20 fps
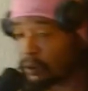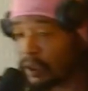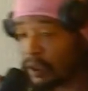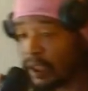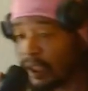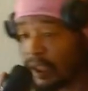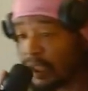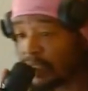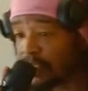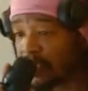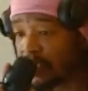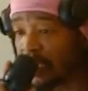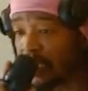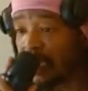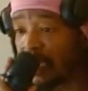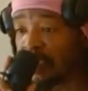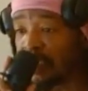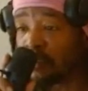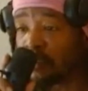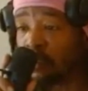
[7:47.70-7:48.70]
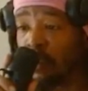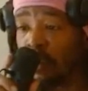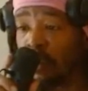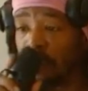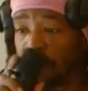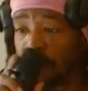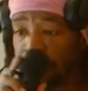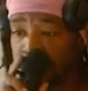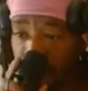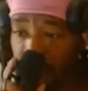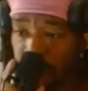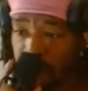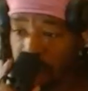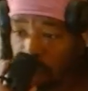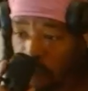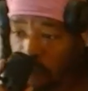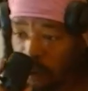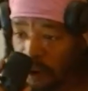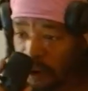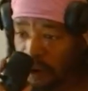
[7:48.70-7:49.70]
on the edge of the ice wall,
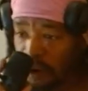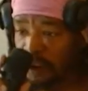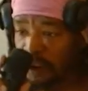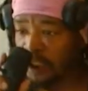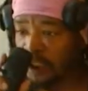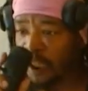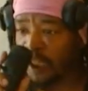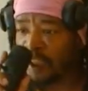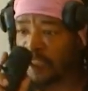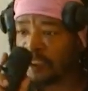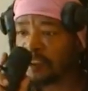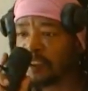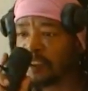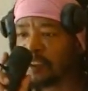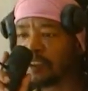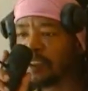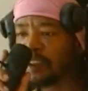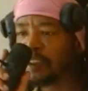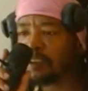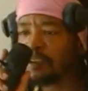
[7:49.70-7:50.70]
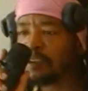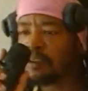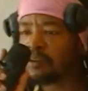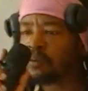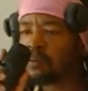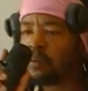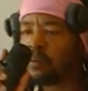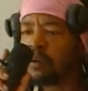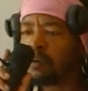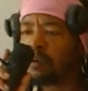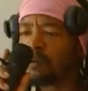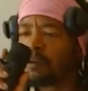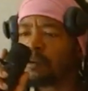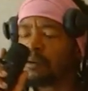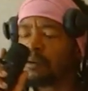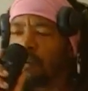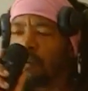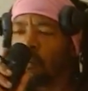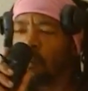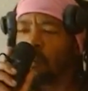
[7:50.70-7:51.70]
squinting into the icy distance, wondering
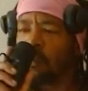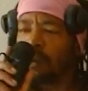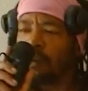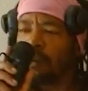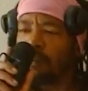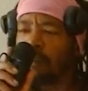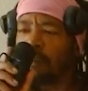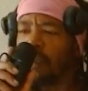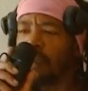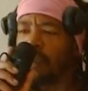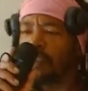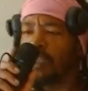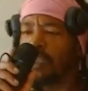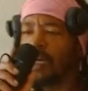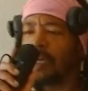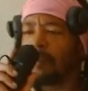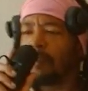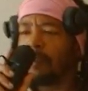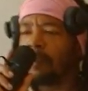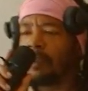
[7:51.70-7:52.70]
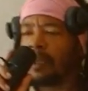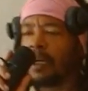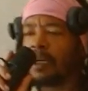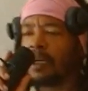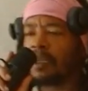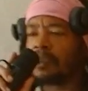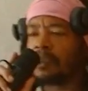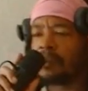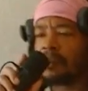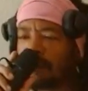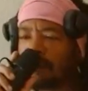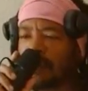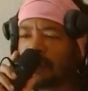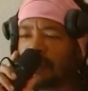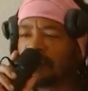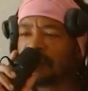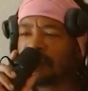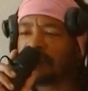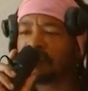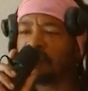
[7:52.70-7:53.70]
what might lie beyond.
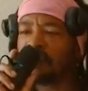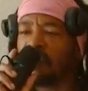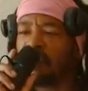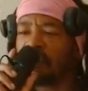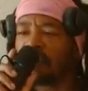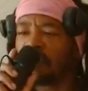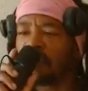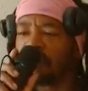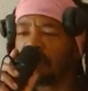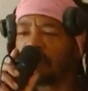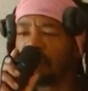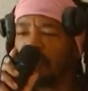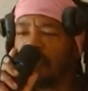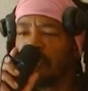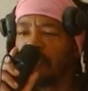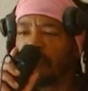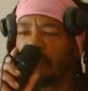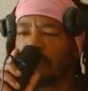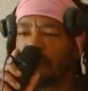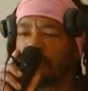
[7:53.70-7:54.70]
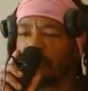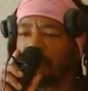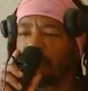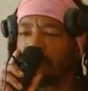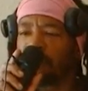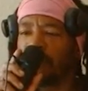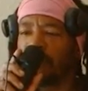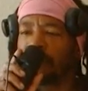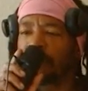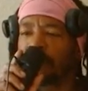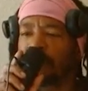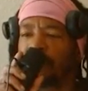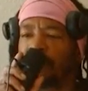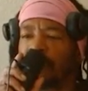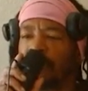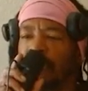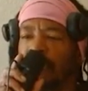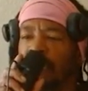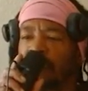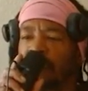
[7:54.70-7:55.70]
Is this all a theory wrapped in a
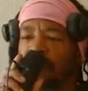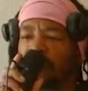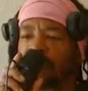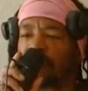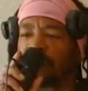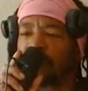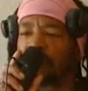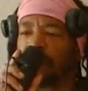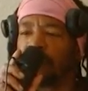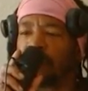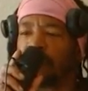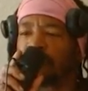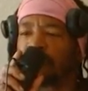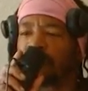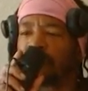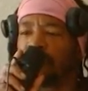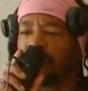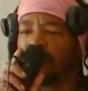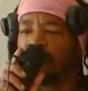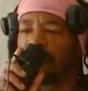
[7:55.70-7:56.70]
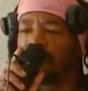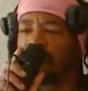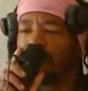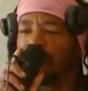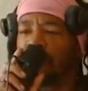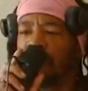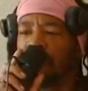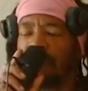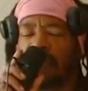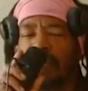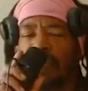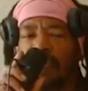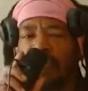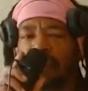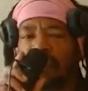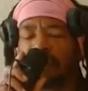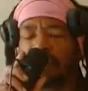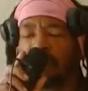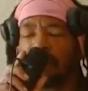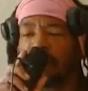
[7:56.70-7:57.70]
cloud of conspiracy and a
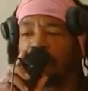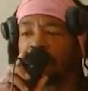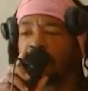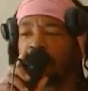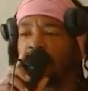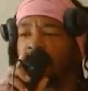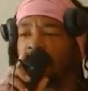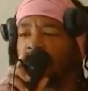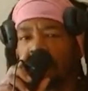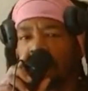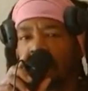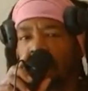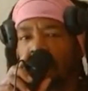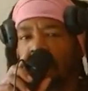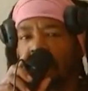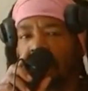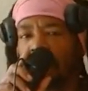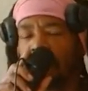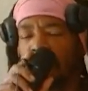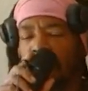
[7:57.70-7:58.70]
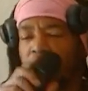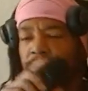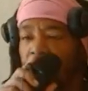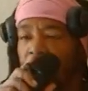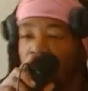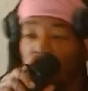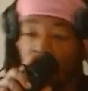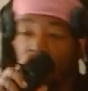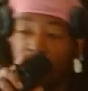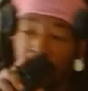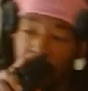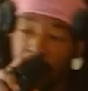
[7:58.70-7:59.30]
haze of herb? Maybe. Or